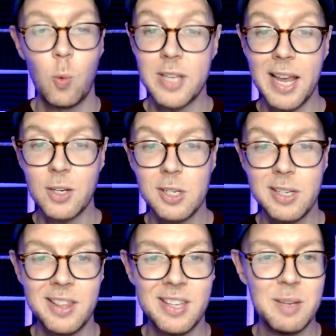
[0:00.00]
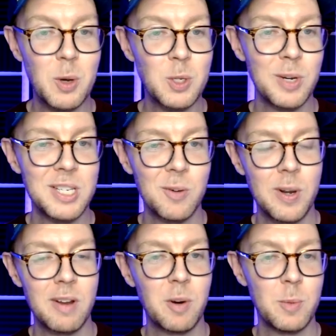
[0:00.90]
was actually the most recent
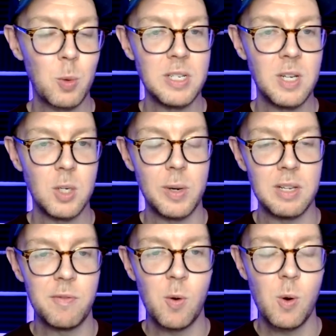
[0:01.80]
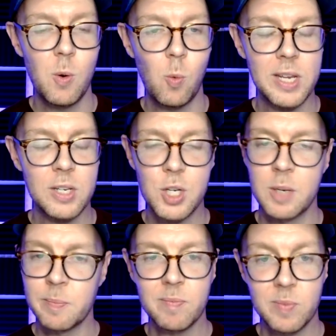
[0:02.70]
winner from 2024, which